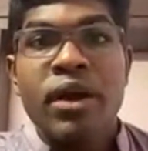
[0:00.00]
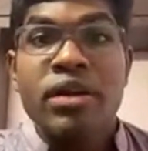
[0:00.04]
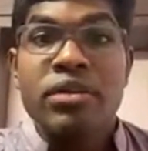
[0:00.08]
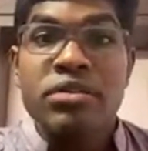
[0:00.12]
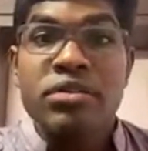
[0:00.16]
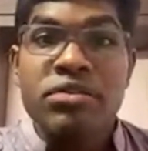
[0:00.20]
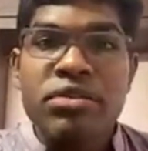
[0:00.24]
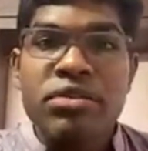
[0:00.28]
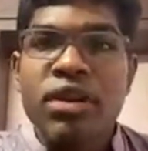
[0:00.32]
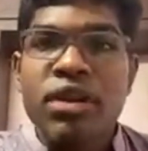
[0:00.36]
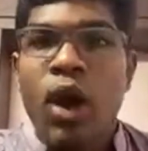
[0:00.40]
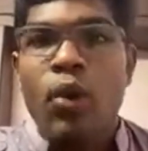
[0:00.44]

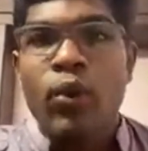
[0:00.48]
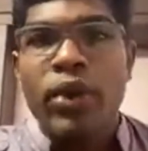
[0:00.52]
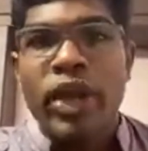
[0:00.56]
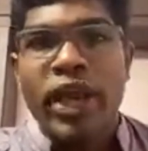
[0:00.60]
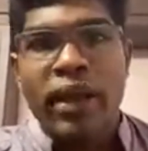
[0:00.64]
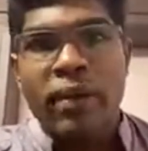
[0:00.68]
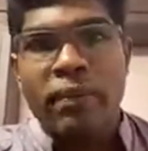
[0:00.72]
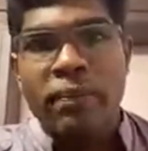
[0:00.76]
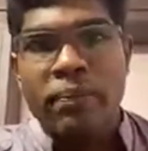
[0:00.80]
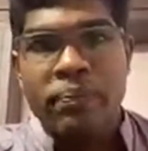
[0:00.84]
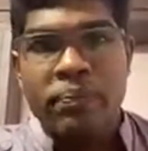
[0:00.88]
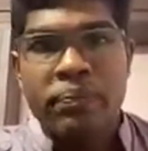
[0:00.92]
drowning,
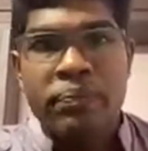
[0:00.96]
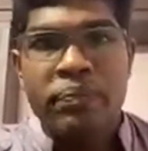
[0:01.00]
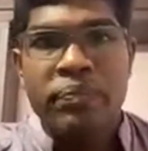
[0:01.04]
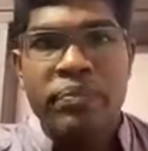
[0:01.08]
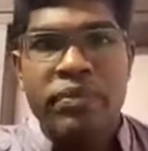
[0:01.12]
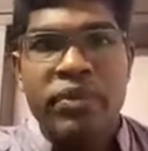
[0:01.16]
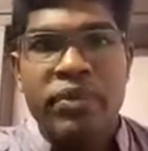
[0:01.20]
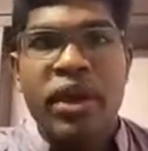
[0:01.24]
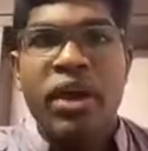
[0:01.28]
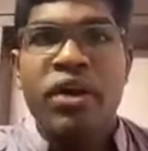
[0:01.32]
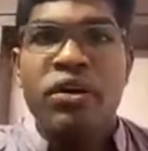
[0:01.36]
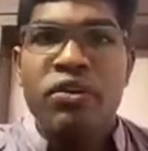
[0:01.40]

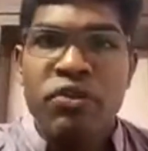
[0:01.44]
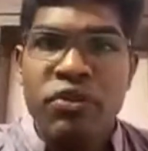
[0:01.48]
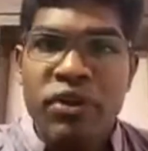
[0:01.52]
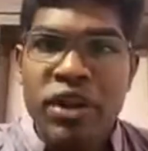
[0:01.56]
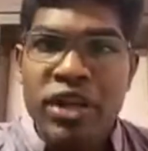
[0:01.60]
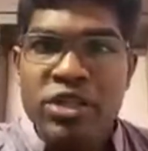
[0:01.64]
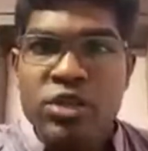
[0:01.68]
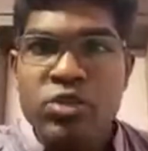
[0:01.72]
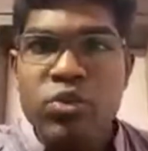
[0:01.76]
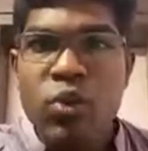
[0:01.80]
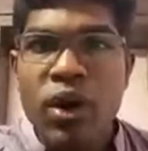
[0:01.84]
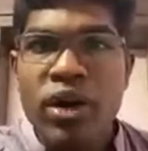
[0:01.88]

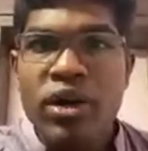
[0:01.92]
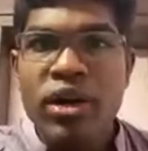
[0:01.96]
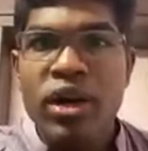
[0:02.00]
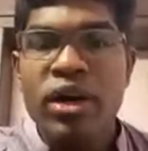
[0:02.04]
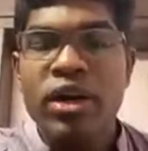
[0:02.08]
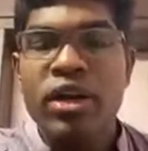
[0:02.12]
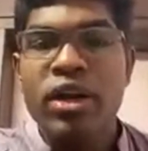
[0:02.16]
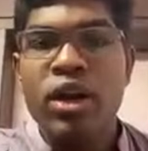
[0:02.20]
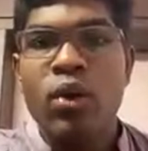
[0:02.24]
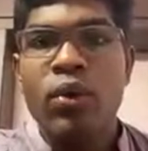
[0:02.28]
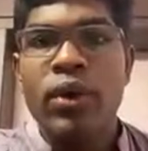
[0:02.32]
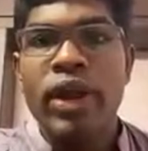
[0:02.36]
freshwater
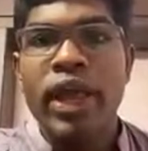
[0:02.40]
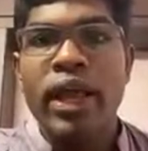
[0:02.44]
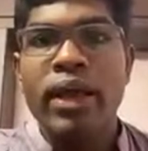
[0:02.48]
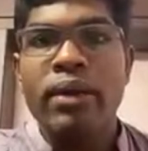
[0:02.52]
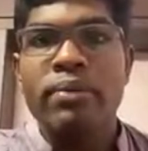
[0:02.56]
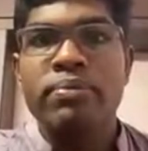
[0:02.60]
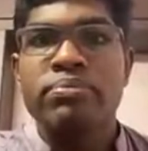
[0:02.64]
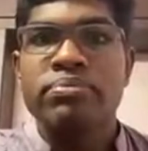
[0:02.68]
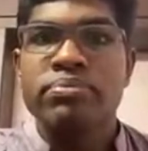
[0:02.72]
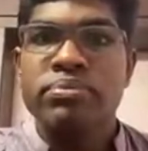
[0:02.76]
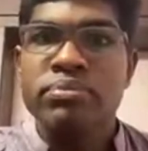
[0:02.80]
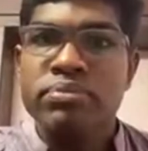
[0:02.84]
drowning,
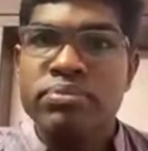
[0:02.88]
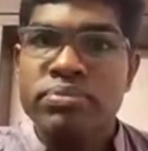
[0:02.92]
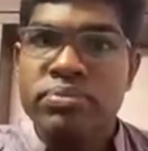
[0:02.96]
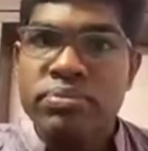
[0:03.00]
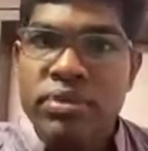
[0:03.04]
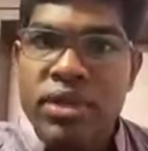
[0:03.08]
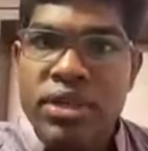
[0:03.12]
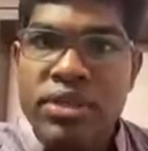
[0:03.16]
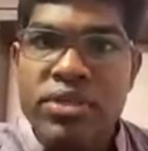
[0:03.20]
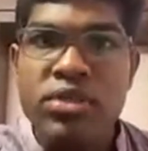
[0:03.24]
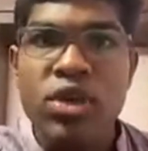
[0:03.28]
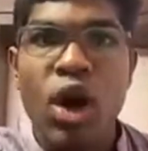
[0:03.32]

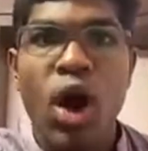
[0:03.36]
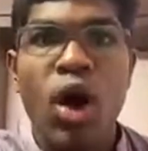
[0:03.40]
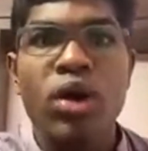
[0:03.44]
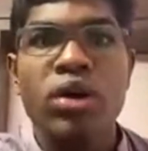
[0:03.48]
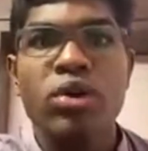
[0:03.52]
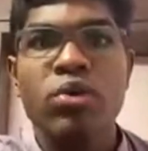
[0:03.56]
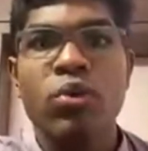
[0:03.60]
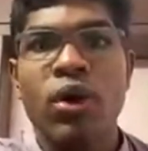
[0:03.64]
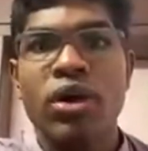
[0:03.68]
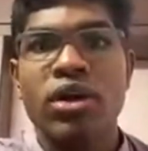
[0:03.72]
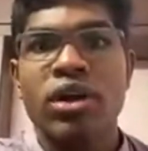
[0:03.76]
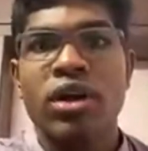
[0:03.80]

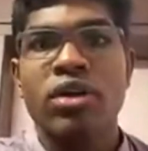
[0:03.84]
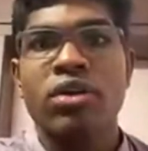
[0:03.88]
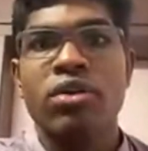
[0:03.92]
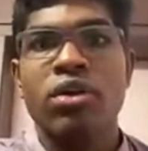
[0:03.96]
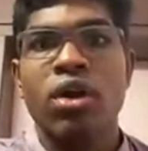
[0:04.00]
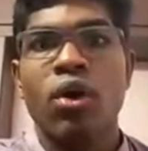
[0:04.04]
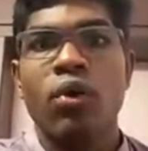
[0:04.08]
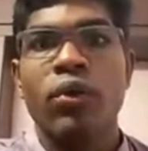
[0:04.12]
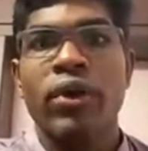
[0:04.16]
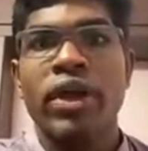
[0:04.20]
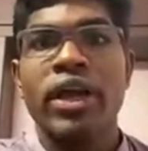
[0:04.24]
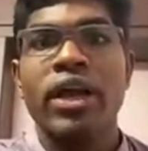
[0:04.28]
saltwater
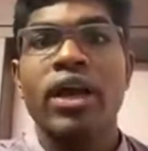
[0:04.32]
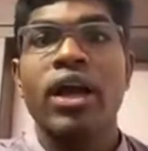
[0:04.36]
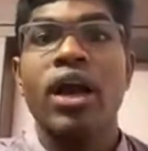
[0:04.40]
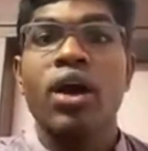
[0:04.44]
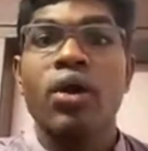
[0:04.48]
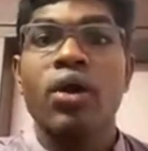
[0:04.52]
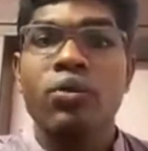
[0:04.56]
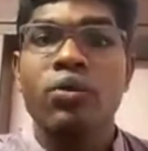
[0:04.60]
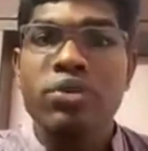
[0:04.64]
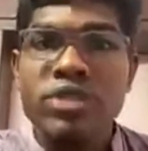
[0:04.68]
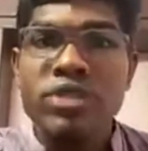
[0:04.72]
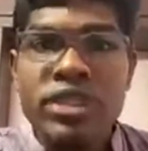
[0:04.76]
drowning,
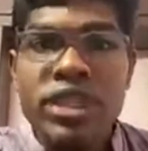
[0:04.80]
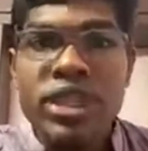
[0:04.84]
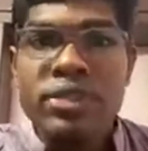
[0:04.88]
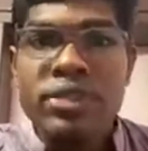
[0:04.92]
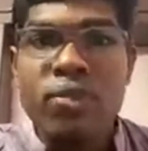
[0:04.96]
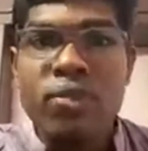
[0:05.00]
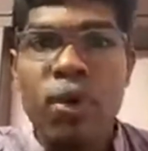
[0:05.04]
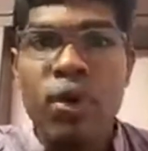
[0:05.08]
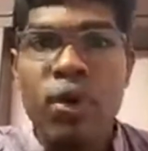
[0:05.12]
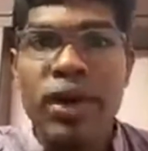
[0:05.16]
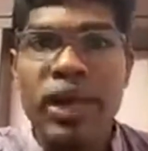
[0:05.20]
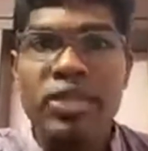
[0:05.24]
which is more
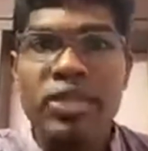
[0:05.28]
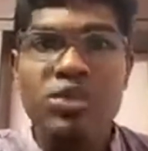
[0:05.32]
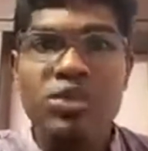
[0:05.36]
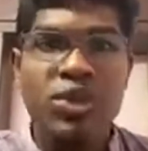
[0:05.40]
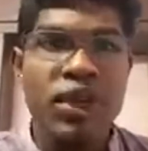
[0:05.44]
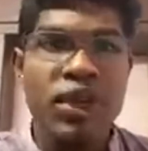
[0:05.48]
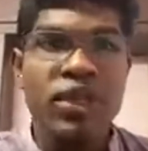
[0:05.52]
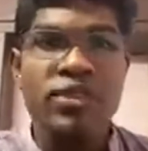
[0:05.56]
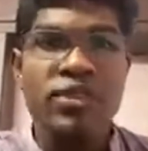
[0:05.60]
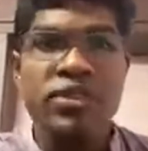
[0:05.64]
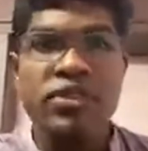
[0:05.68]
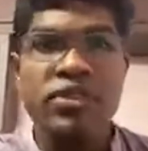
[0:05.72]

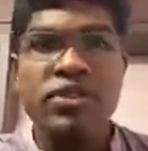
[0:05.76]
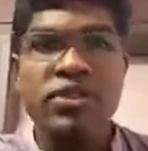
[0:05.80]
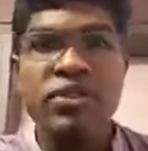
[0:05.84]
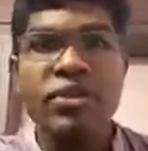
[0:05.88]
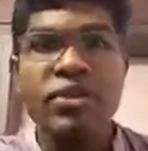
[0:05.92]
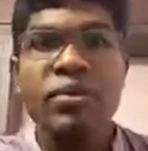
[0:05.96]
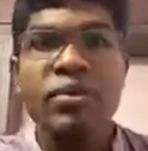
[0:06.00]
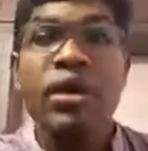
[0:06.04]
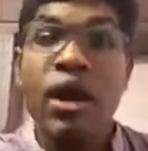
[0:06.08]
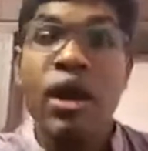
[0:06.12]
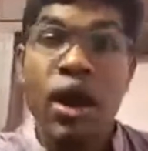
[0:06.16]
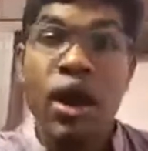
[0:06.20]
dangerous?
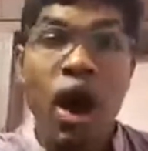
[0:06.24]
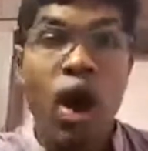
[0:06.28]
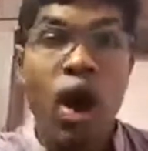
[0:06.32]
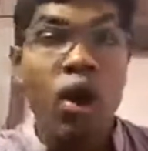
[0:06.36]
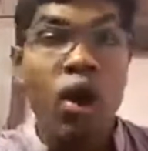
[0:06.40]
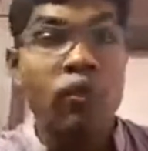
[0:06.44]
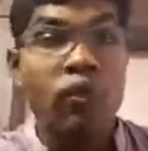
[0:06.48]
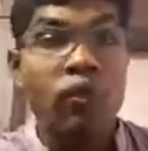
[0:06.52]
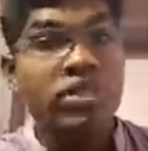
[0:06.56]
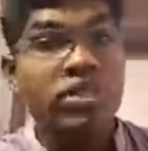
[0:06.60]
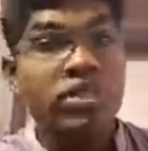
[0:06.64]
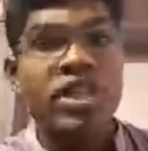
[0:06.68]

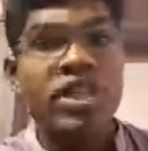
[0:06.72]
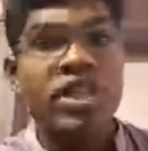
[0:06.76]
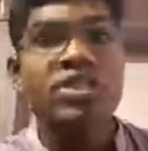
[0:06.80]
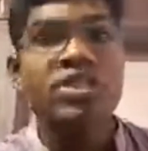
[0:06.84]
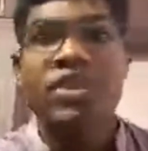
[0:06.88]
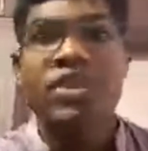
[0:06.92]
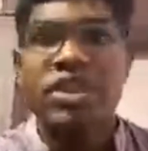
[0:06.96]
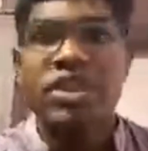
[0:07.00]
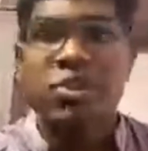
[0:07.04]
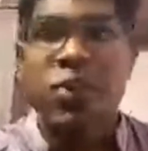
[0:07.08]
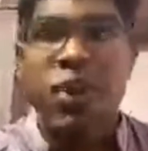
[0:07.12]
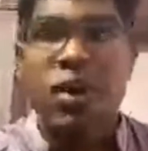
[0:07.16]
Always it is
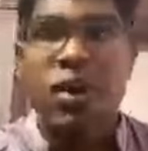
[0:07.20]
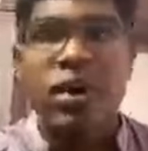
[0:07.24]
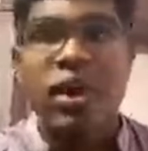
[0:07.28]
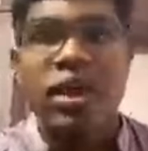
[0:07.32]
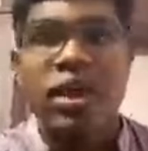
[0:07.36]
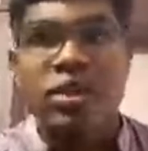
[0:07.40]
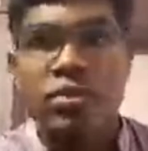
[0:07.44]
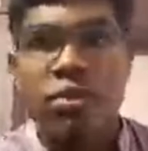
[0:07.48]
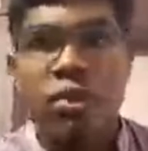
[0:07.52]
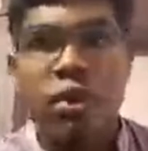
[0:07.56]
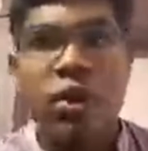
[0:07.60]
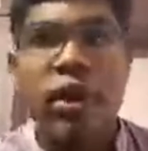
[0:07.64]
freshwater is
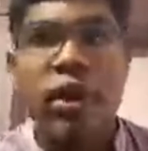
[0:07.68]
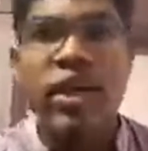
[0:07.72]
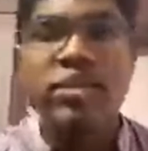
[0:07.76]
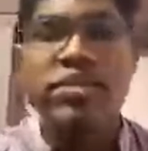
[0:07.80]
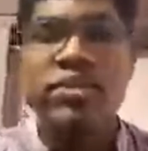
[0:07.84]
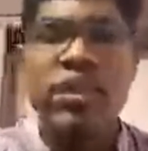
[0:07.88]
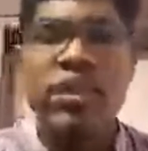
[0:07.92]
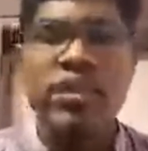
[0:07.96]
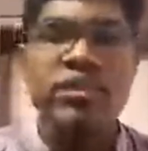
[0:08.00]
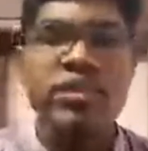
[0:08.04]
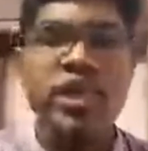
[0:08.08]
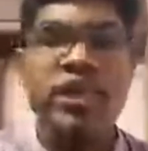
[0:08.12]
more dangerous
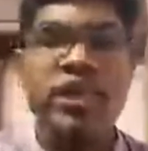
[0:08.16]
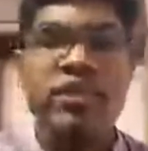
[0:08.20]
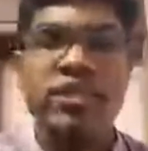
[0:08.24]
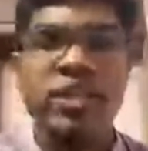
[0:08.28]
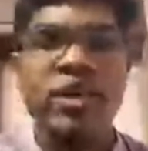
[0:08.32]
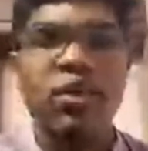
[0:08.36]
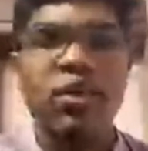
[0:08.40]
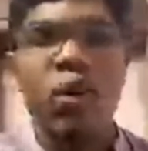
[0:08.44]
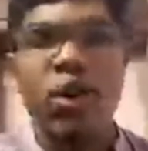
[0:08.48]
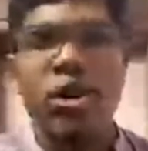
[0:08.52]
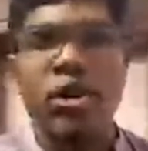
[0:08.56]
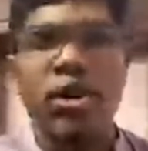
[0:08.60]
than
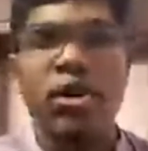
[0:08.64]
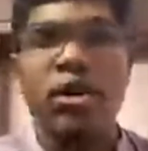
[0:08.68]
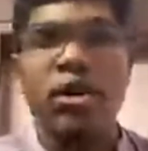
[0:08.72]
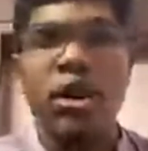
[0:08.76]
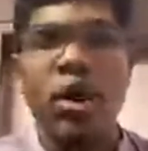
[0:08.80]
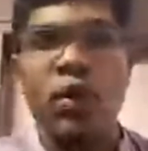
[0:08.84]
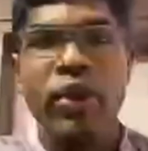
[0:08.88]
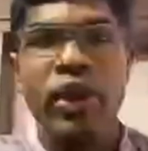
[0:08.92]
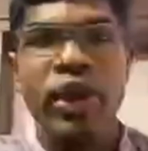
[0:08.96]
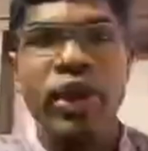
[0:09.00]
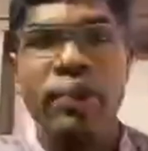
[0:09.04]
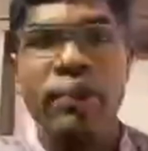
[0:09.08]
seawater drowning.
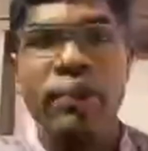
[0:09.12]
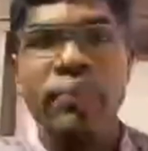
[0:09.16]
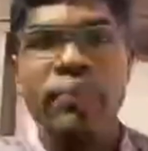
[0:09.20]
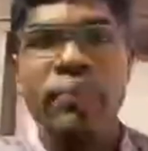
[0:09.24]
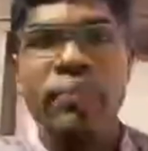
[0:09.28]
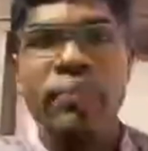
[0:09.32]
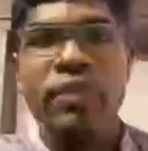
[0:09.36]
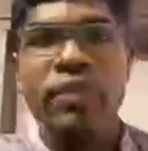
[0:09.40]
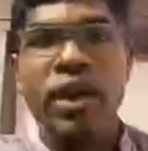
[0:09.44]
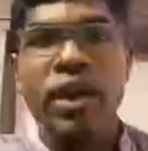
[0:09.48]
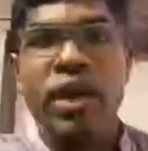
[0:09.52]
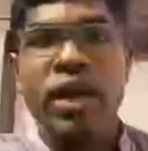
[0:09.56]

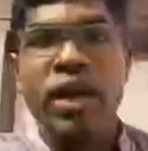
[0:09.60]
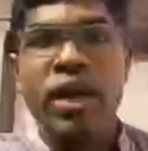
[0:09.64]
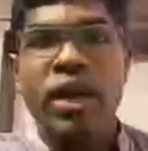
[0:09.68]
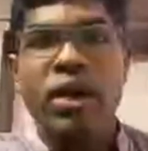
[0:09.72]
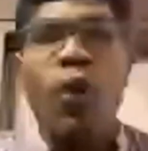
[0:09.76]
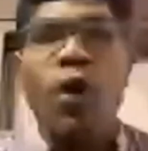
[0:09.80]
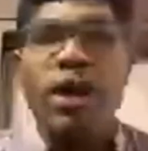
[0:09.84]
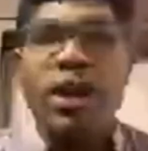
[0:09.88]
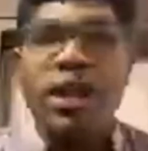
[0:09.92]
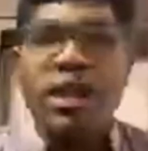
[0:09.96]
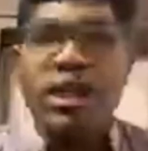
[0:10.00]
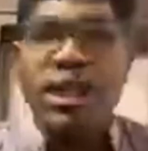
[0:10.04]
What are
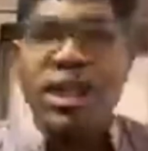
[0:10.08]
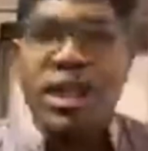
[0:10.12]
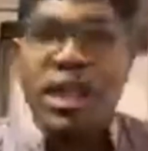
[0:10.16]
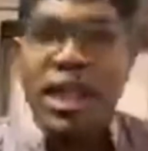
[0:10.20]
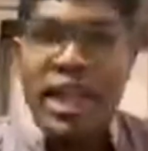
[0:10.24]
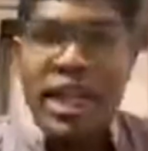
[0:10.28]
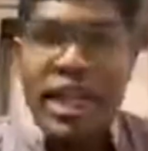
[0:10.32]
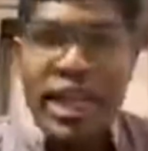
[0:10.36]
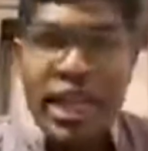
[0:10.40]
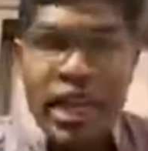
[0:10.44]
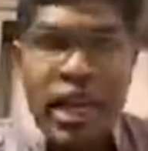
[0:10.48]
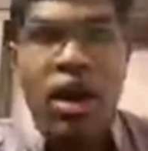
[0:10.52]

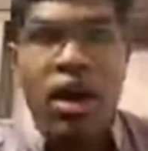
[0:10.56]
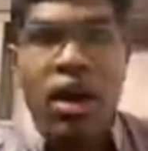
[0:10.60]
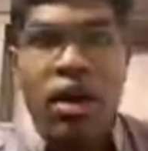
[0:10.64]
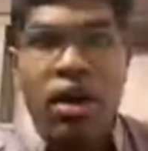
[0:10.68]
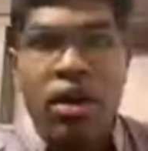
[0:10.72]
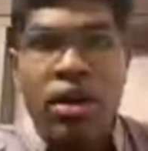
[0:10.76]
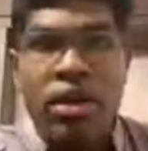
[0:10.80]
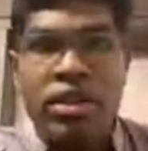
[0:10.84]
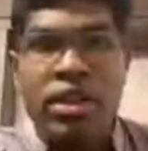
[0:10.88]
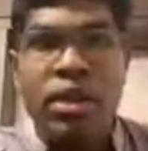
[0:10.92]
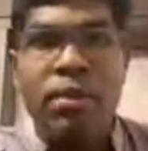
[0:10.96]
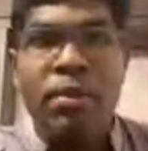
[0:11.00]
clinical
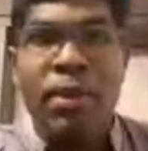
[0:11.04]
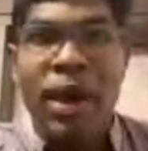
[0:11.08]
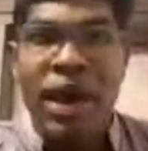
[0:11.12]
or the